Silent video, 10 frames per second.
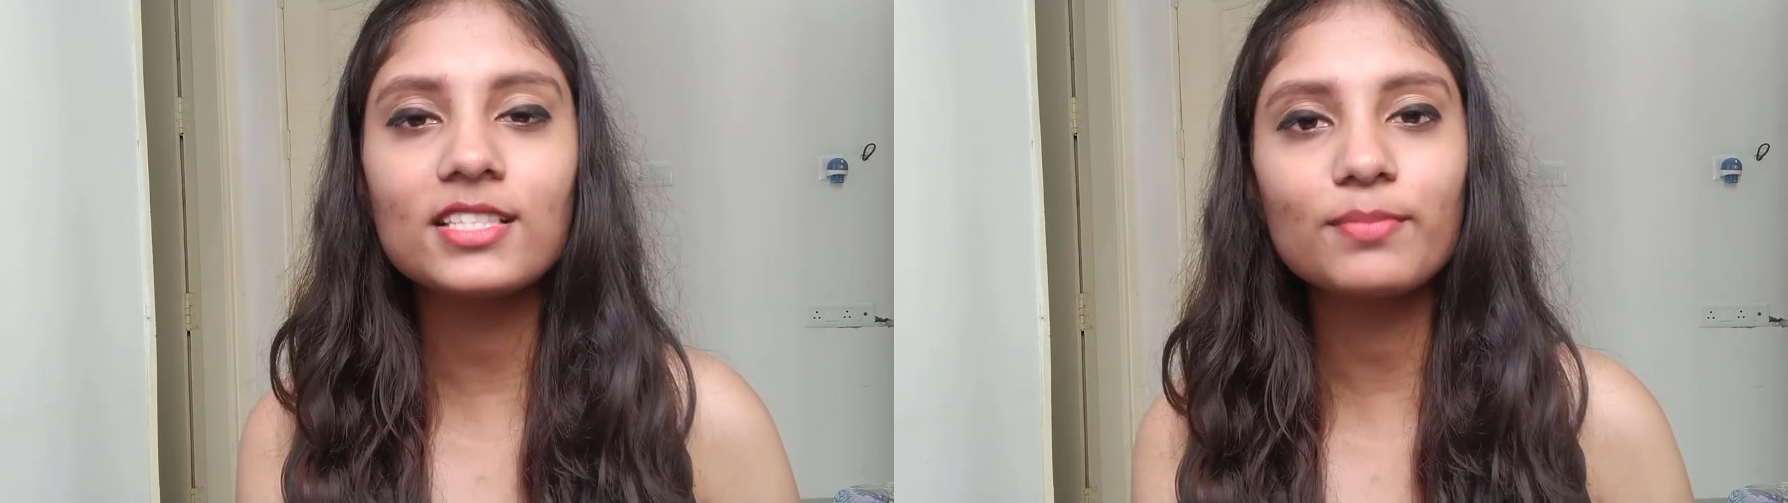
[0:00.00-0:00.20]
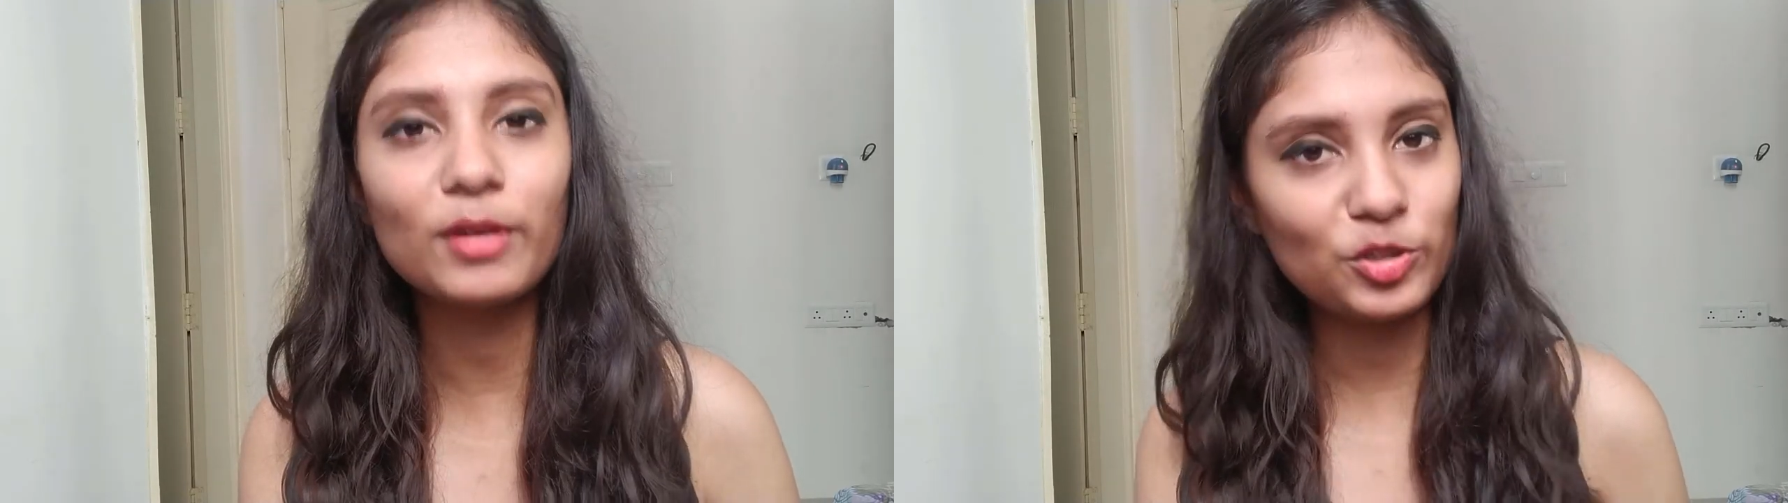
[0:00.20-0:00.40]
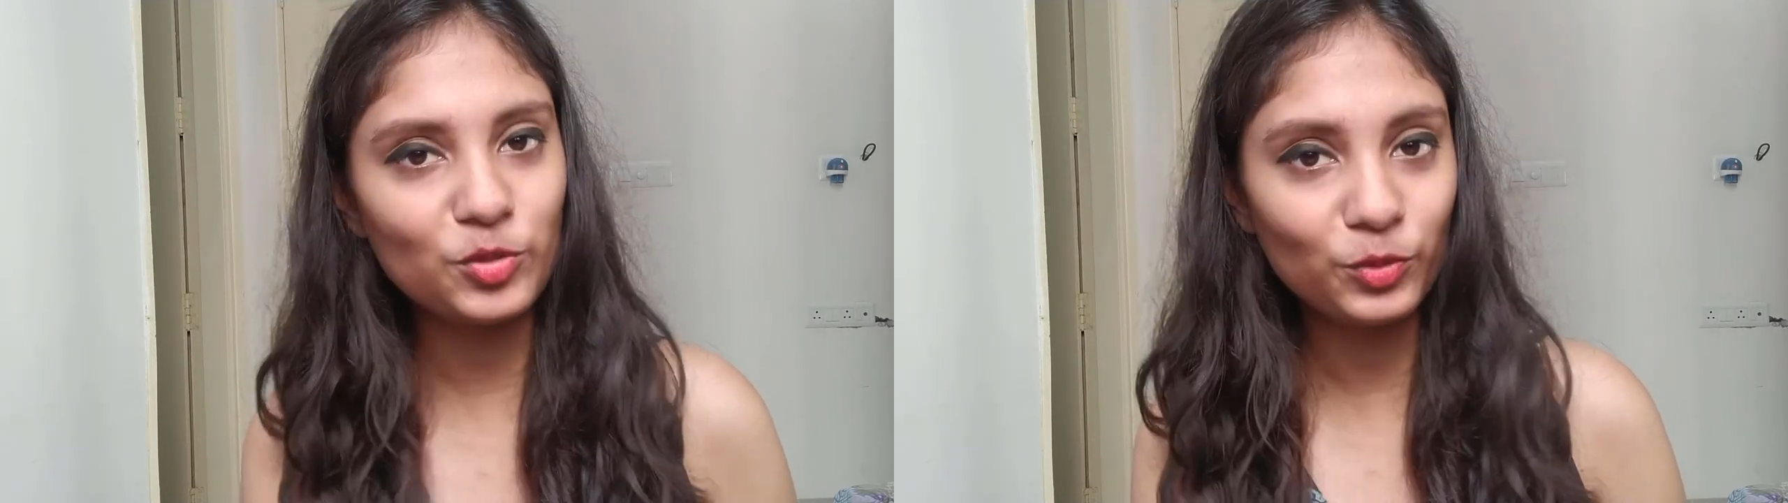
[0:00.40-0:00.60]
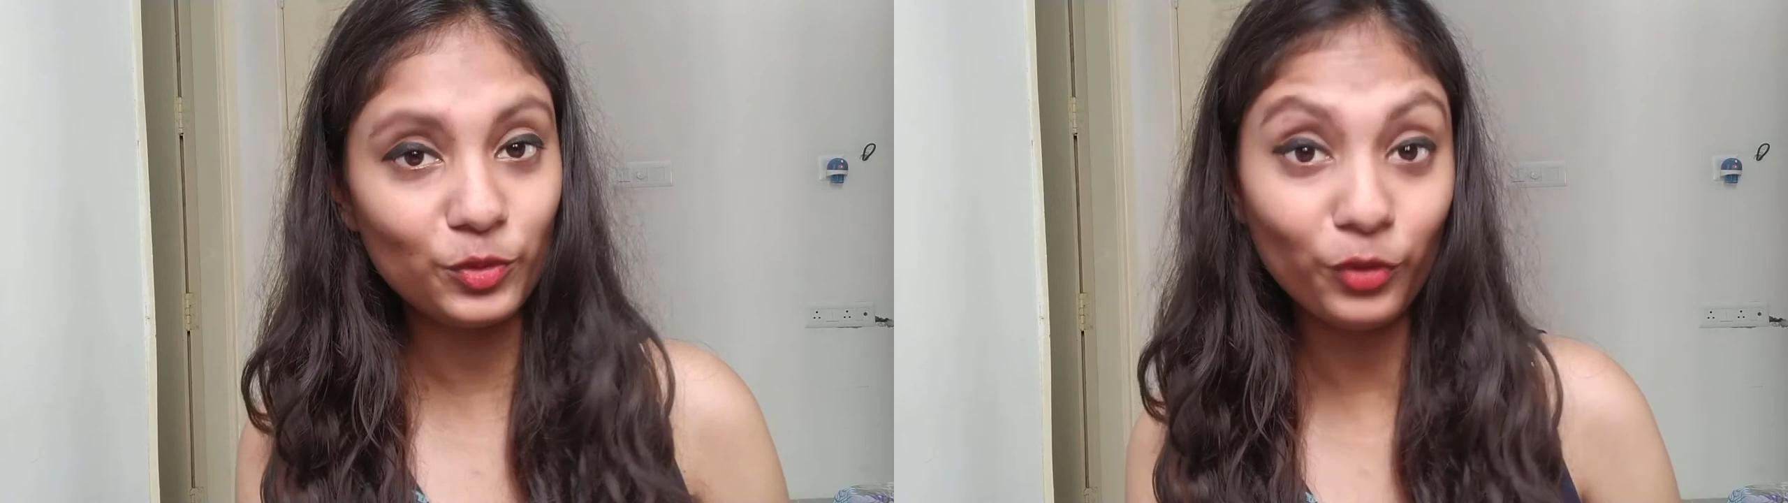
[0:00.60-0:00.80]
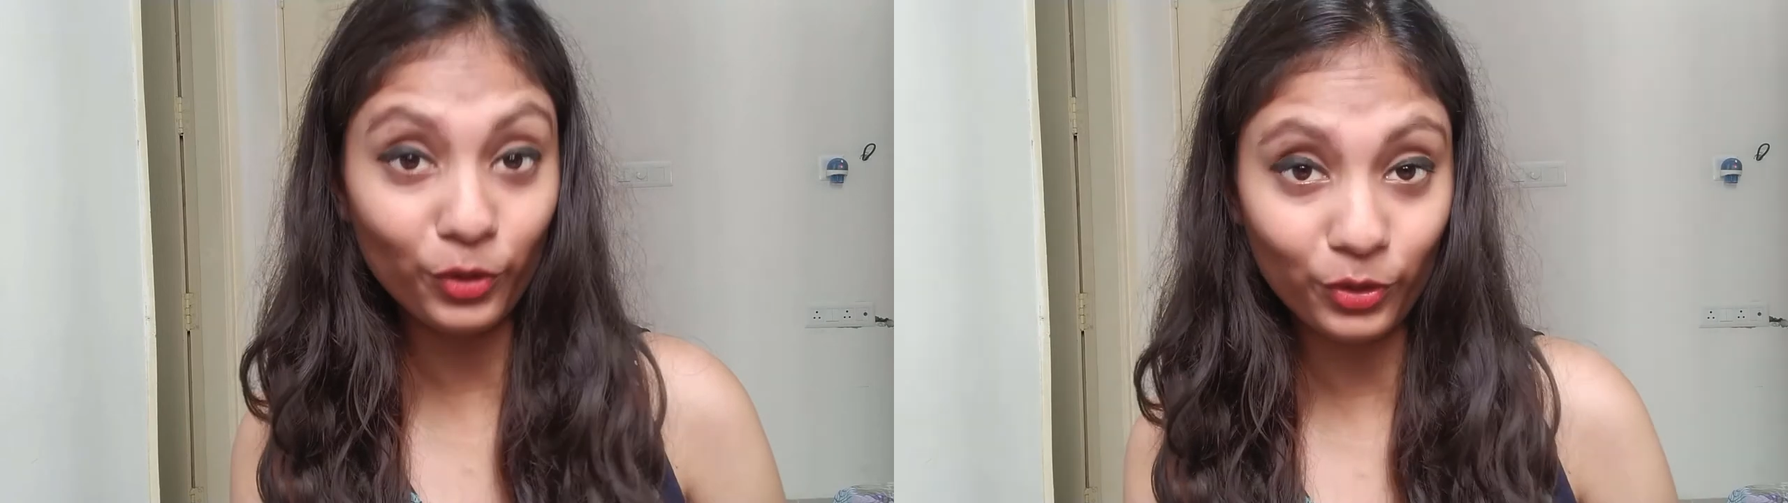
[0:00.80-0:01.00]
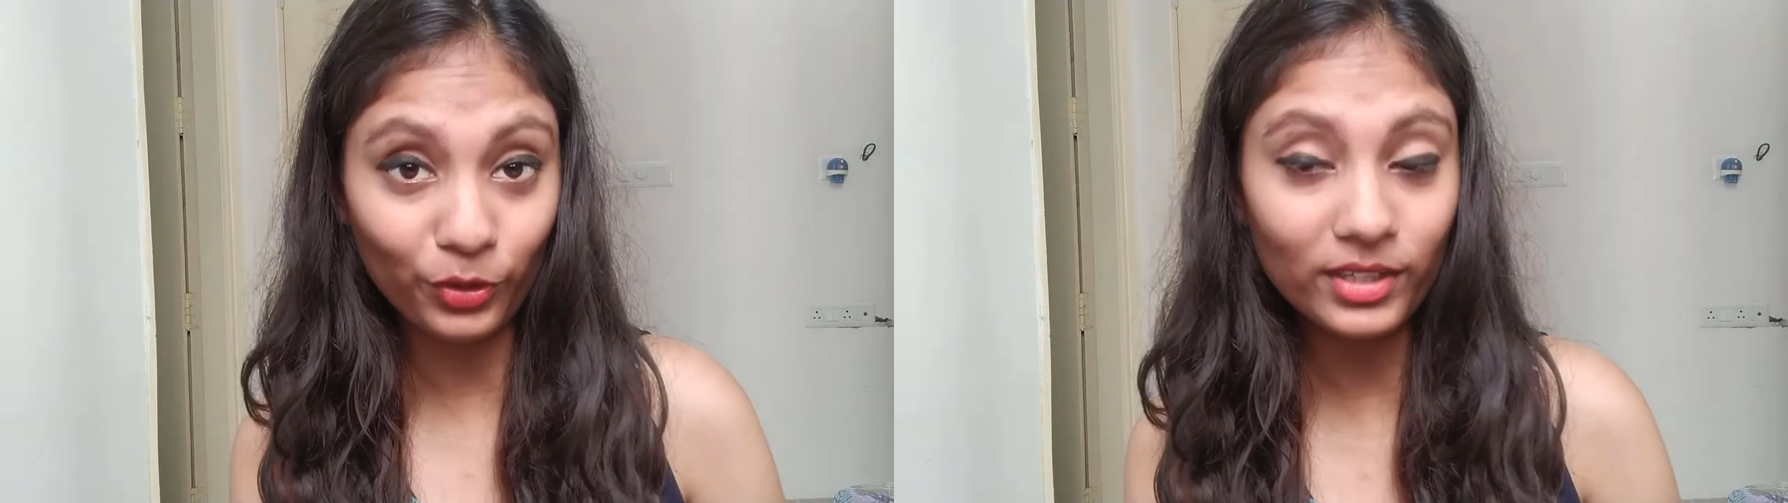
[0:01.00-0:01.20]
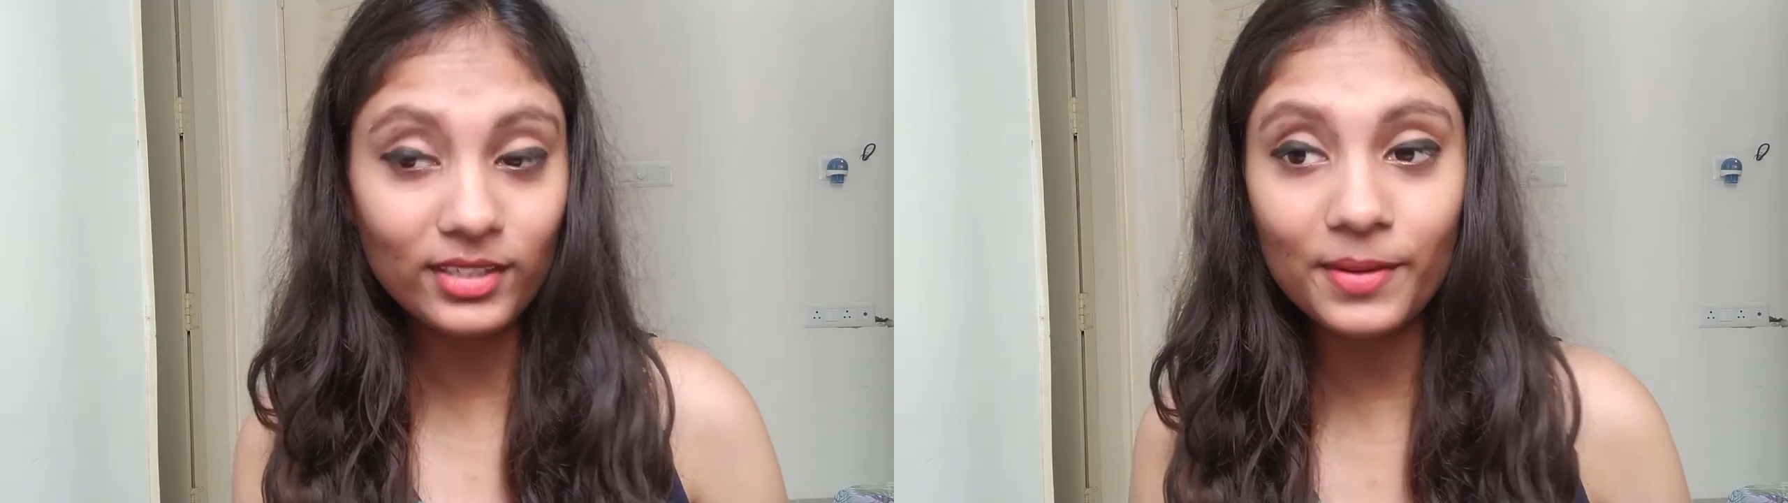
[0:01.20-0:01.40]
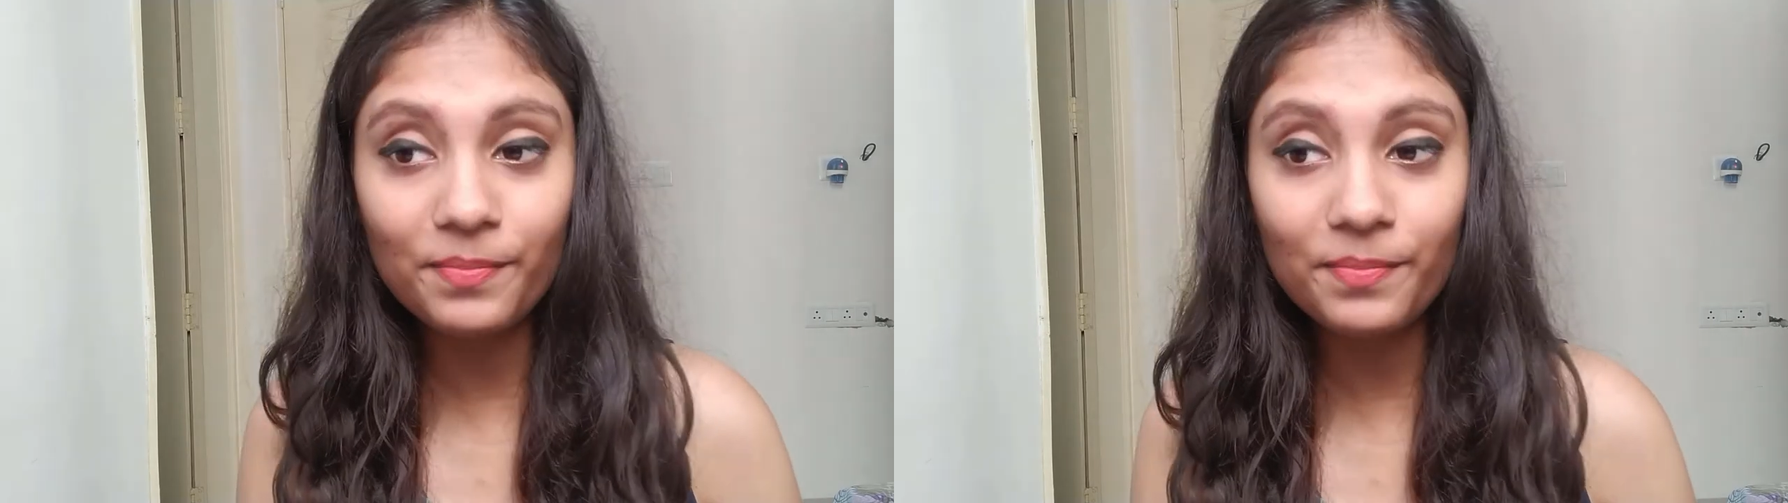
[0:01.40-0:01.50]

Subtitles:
smudge proof or not.